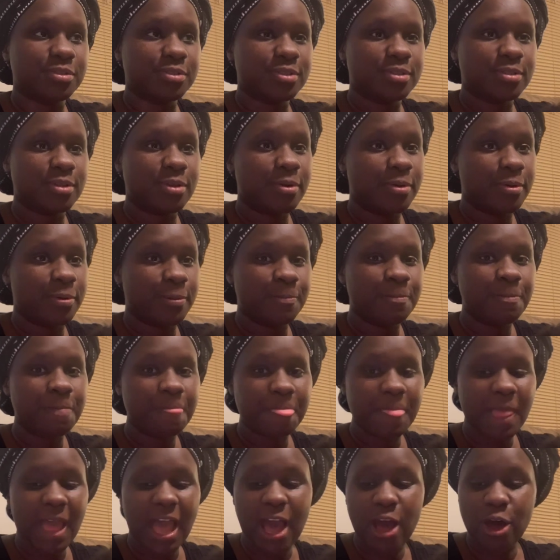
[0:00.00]
So
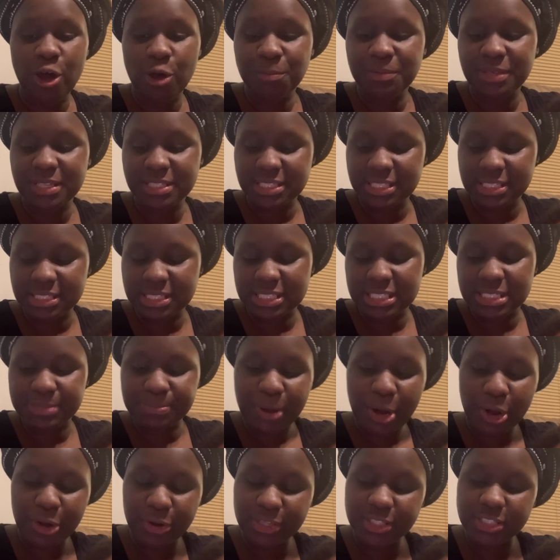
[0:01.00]
I hope this is
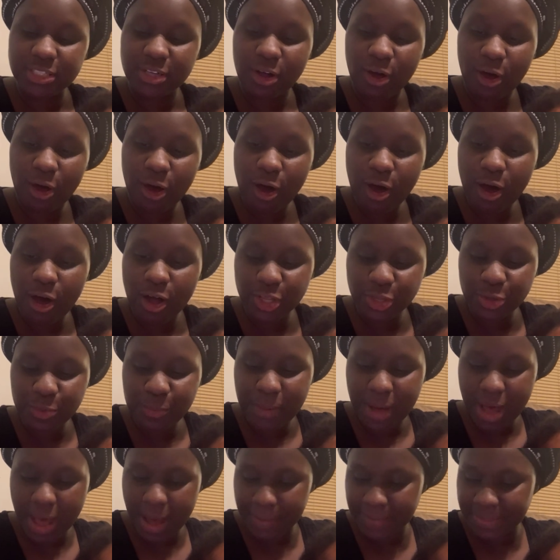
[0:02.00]
inspiring to all you
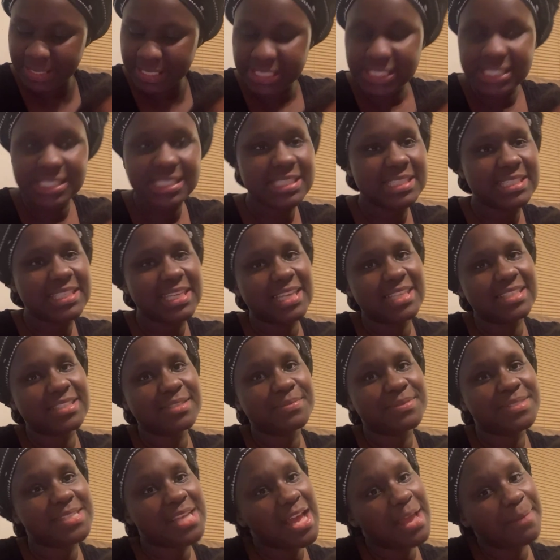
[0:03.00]
mamas to take some
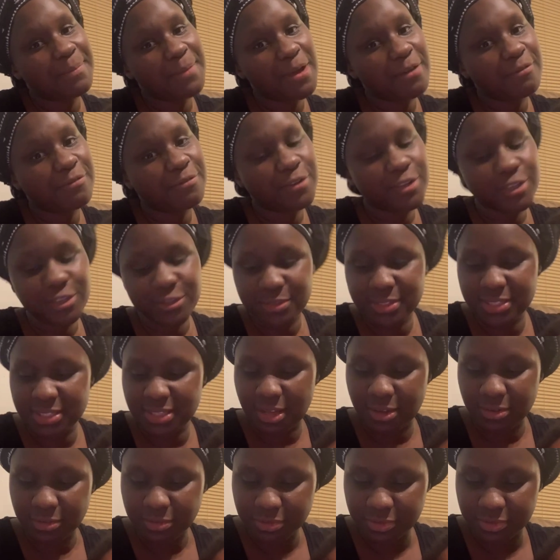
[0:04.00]
time out for
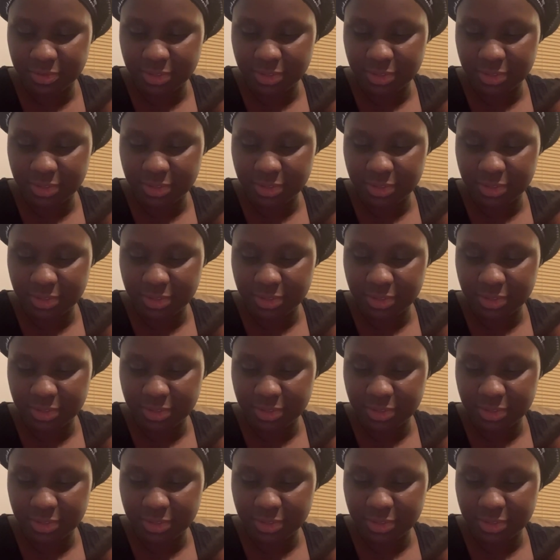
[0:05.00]
yourself.